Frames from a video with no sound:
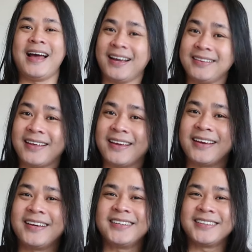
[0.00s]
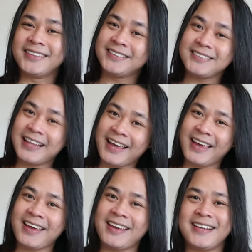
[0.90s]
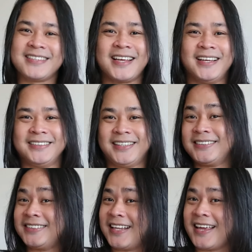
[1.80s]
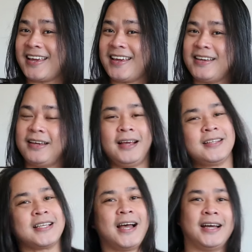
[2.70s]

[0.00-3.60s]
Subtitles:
Hi there, good day. It's another day. It's